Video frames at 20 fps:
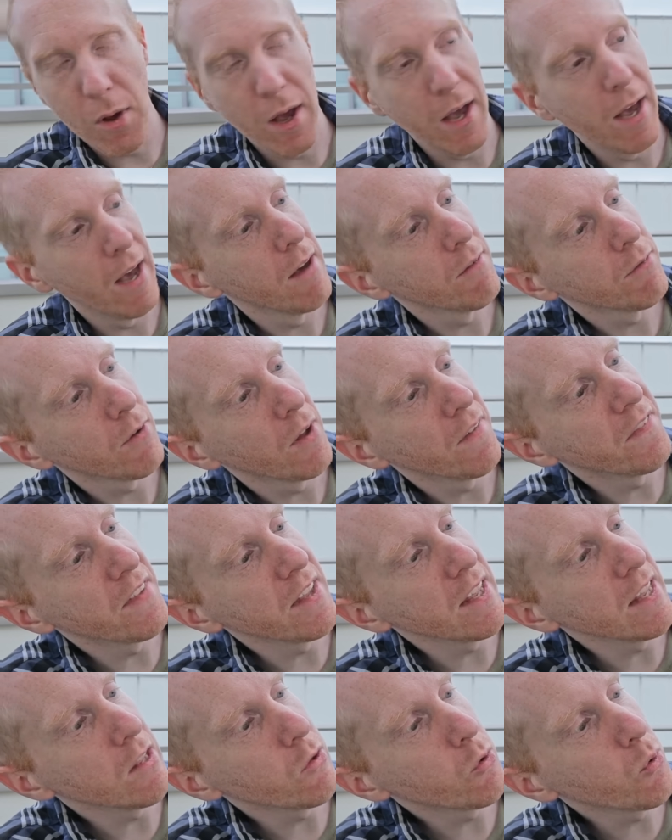you have
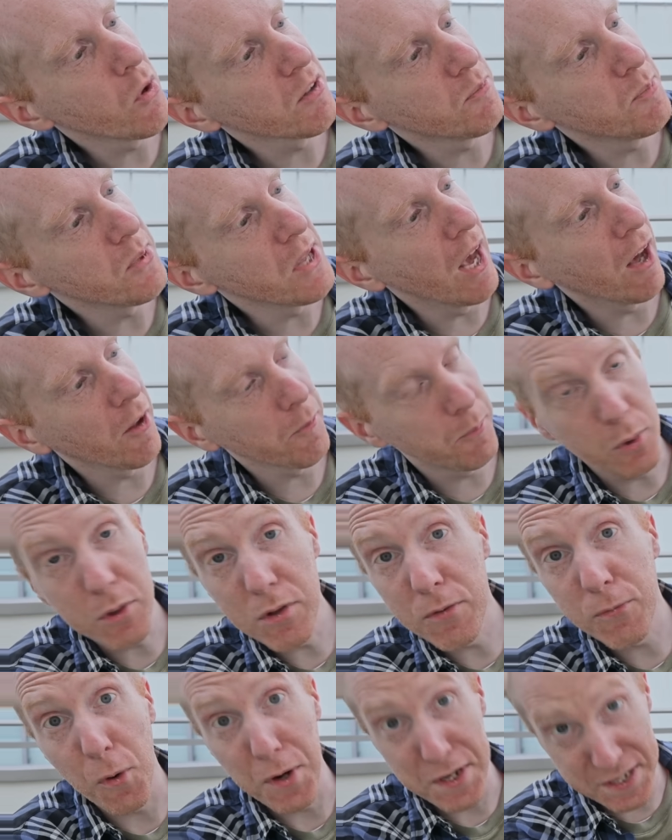the USB
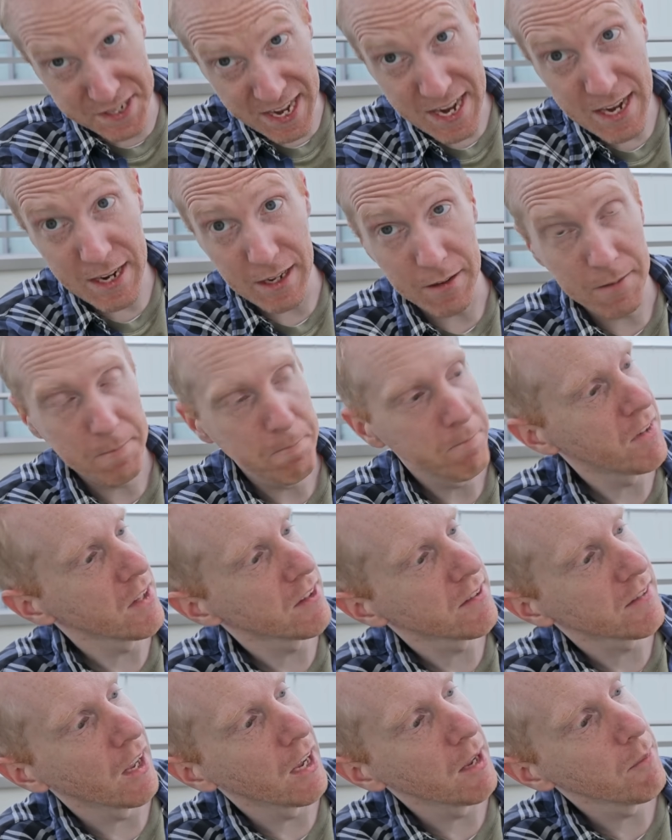outputs for data
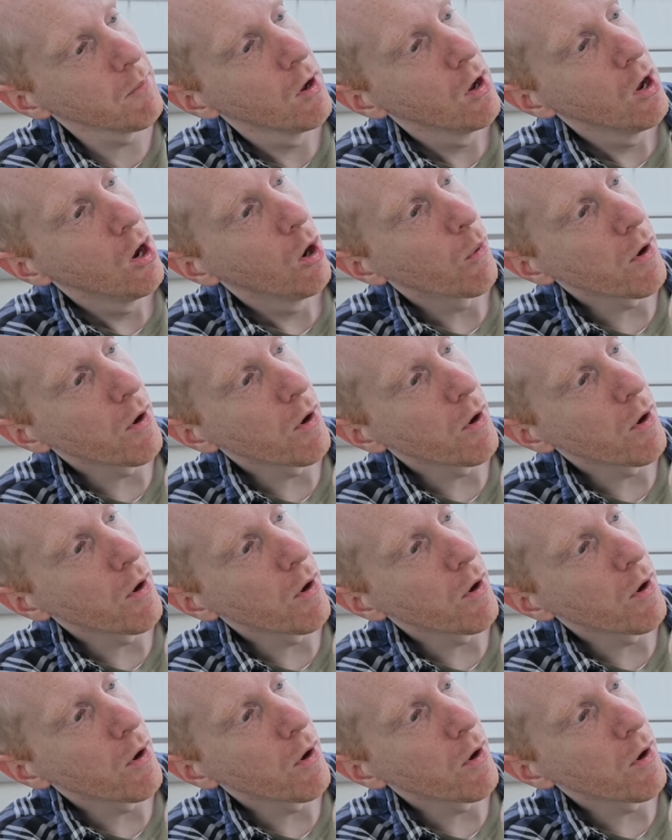this time,